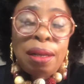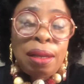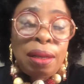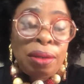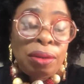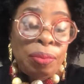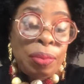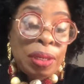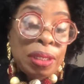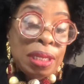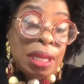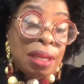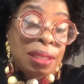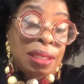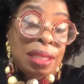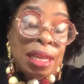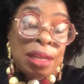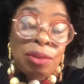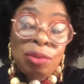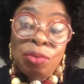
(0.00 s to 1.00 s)
You better
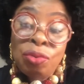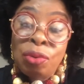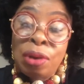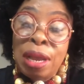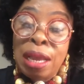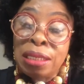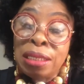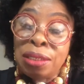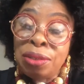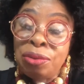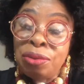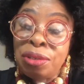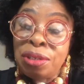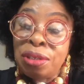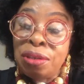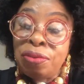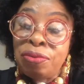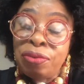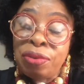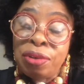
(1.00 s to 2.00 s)
start to ask
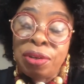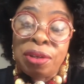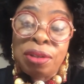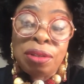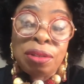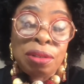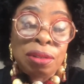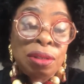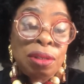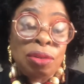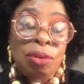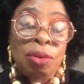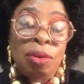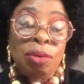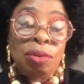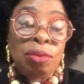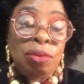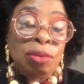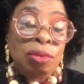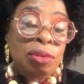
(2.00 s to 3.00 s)
yourself, is
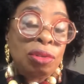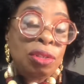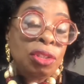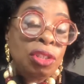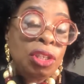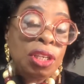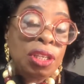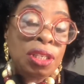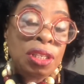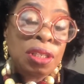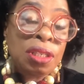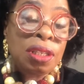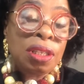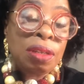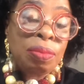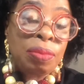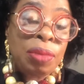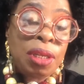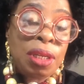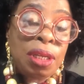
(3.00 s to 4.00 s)
God not
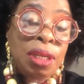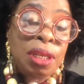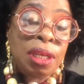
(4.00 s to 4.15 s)
chastening me?